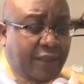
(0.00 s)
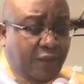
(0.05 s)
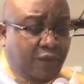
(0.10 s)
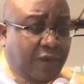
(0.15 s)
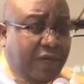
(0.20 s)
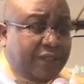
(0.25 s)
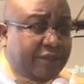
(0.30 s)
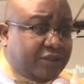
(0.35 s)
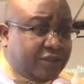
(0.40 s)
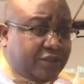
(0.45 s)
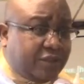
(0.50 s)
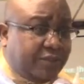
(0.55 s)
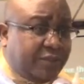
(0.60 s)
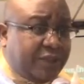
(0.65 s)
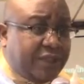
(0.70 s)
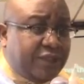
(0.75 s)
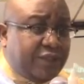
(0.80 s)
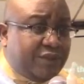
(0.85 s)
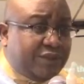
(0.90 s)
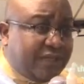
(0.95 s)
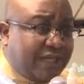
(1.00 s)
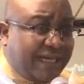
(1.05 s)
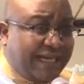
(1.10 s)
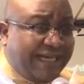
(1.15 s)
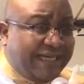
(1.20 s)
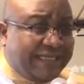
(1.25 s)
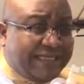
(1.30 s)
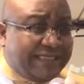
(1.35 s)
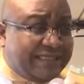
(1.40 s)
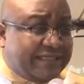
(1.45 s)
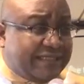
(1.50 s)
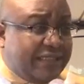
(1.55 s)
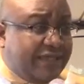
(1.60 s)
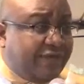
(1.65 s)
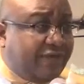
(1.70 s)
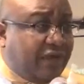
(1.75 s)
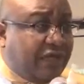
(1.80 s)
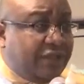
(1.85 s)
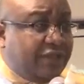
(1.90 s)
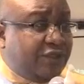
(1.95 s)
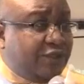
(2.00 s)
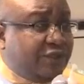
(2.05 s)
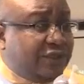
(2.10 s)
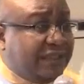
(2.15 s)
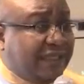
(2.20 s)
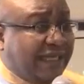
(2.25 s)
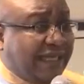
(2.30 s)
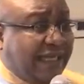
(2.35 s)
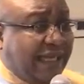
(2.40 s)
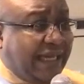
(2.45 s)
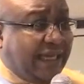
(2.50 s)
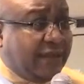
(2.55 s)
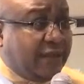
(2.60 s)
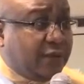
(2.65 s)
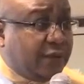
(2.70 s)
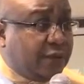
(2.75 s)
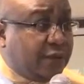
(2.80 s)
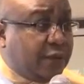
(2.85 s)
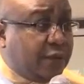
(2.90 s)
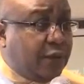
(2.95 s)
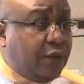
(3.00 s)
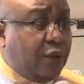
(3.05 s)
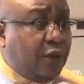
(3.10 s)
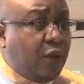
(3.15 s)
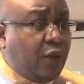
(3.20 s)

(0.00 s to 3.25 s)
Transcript: Why should somebody use a handkerchief? Why do you need a candle?